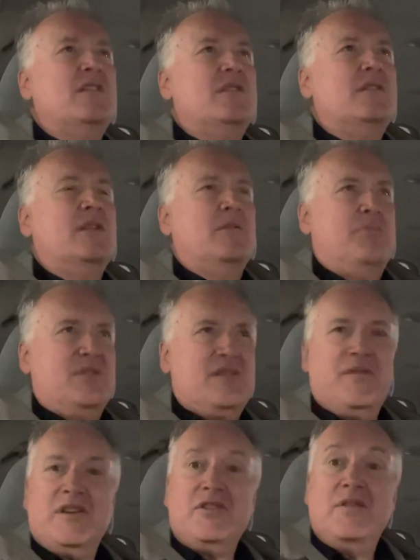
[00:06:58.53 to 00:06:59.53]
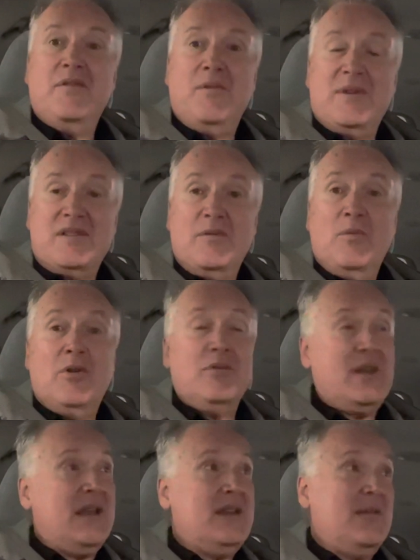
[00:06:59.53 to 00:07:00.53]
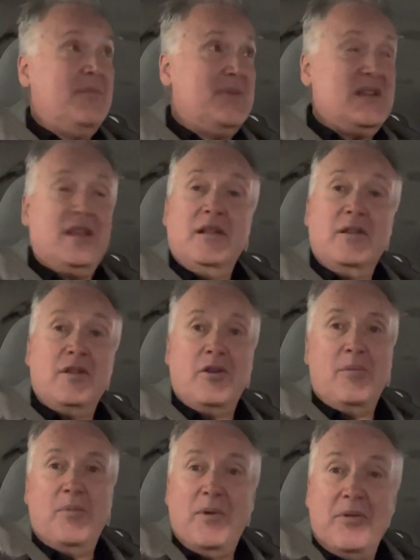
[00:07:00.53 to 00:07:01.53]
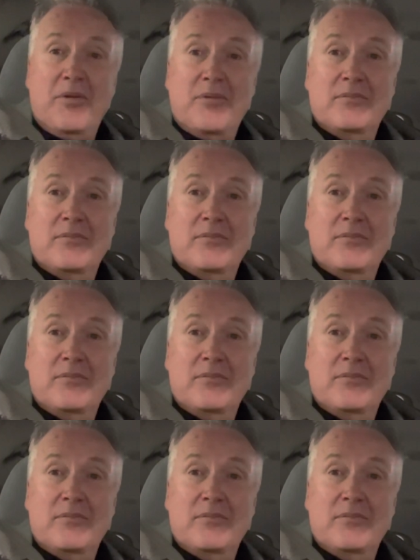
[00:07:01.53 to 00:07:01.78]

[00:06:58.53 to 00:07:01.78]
the preservation of the Western world, and in particular the Commonwealth.